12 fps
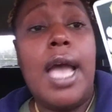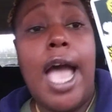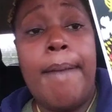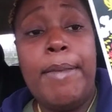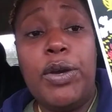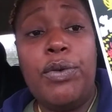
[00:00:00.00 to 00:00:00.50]

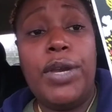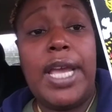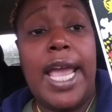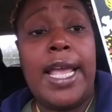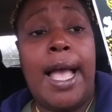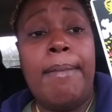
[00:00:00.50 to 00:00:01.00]
I'm going to
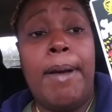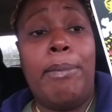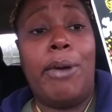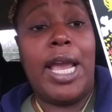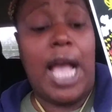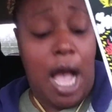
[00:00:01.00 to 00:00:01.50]
create, I'm going to
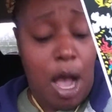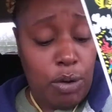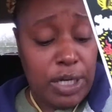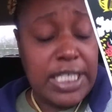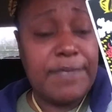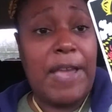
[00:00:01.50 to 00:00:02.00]
break all
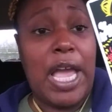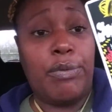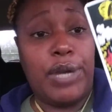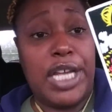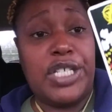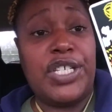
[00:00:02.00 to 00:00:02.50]
this
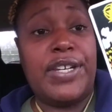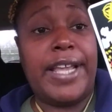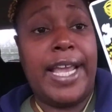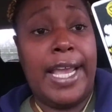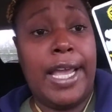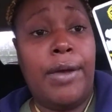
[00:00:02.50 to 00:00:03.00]
foundation
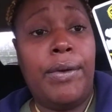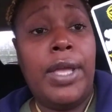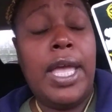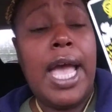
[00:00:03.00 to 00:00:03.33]
down.